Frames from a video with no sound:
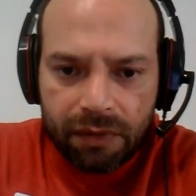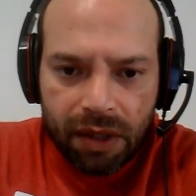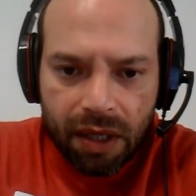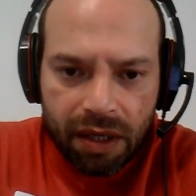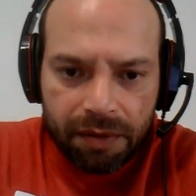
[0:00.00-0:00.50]

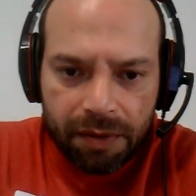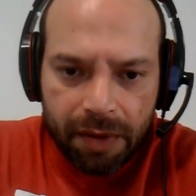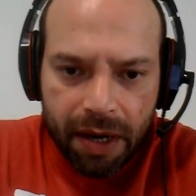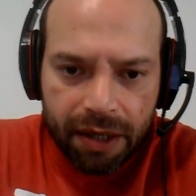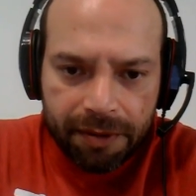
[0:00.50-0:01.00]
Hey
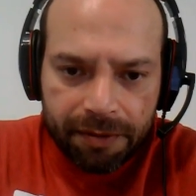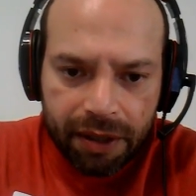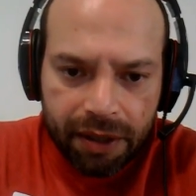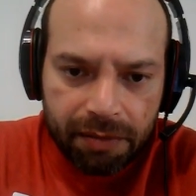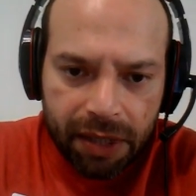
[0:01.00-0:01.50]
everybody,
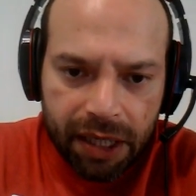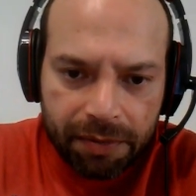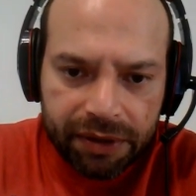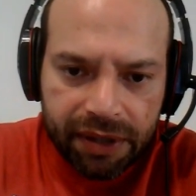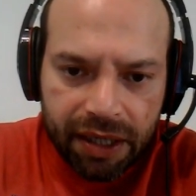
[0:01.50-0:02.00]
my
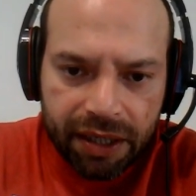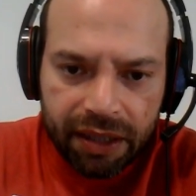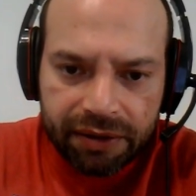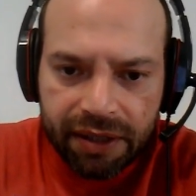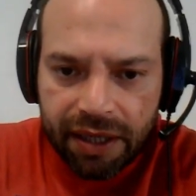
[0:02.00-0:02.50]
name is Lenny
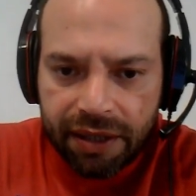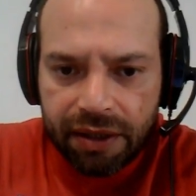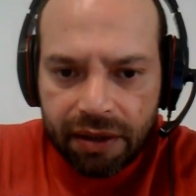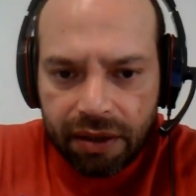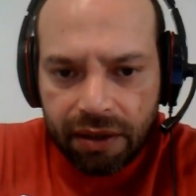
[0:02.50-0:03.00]

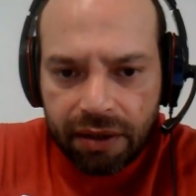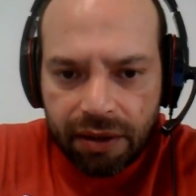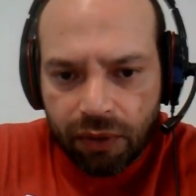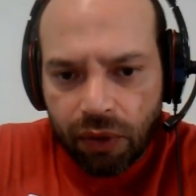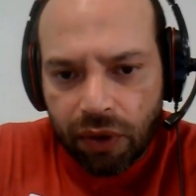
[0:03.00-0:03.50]
Naziani
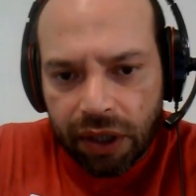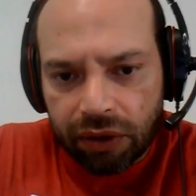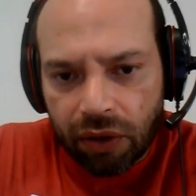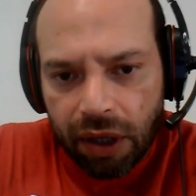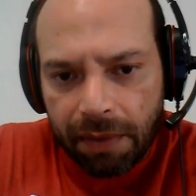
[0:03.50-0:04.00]
and we're going to
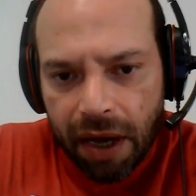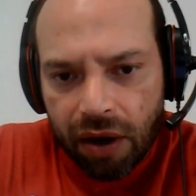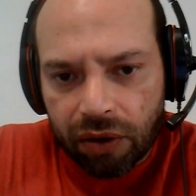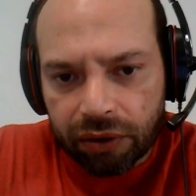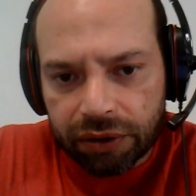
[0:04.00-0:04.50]
talk
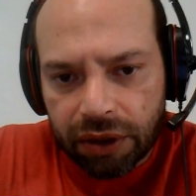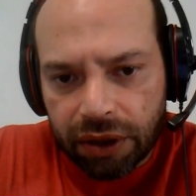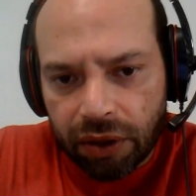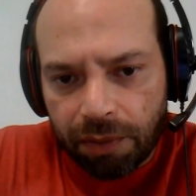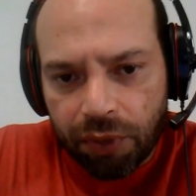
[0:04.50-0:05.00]
about
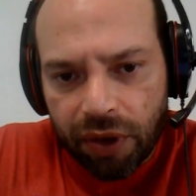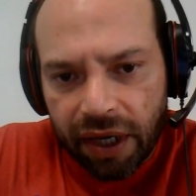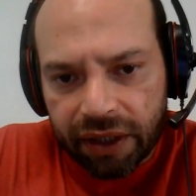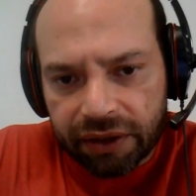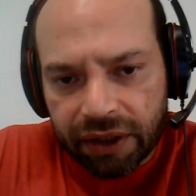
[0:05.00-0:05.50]
computer
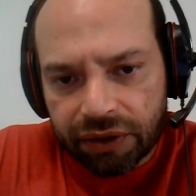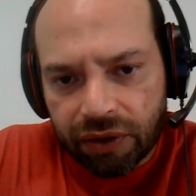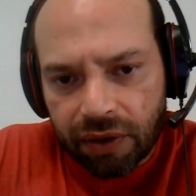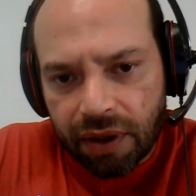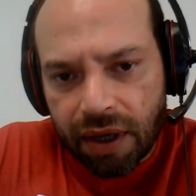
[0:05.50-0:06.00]

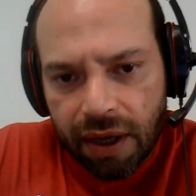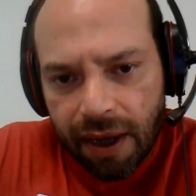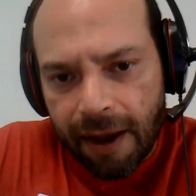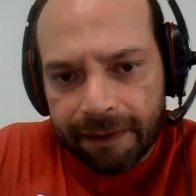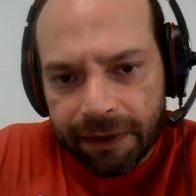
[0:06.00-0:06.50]
architecture
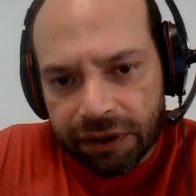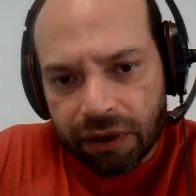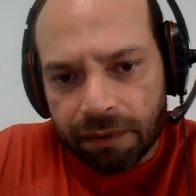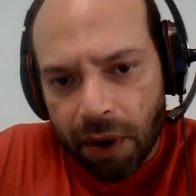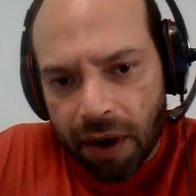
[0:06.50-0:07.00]
and its
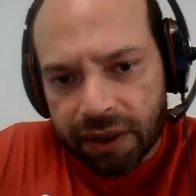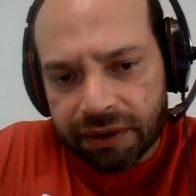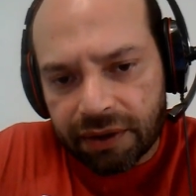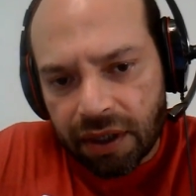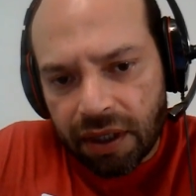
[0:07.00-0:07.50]

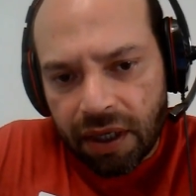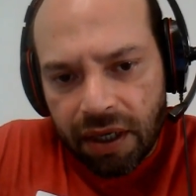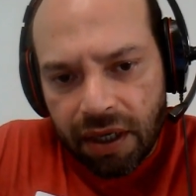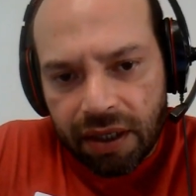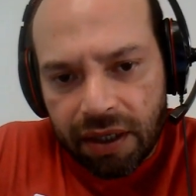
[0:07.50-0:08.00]
components.
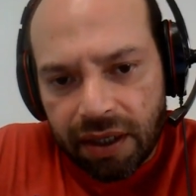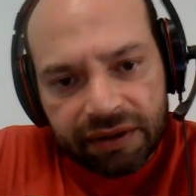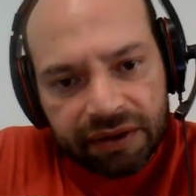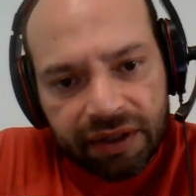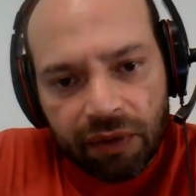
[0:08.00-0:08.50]

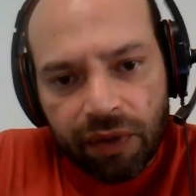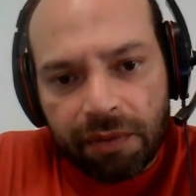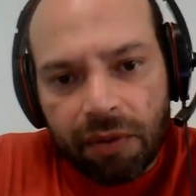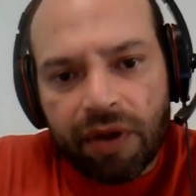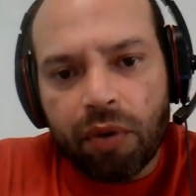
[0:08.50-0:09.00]
Let's start with the
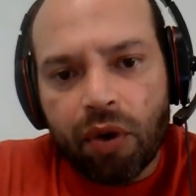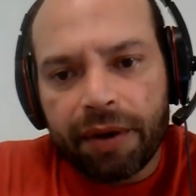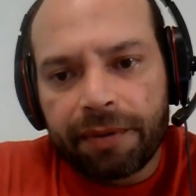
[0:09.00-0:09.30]
motherboard.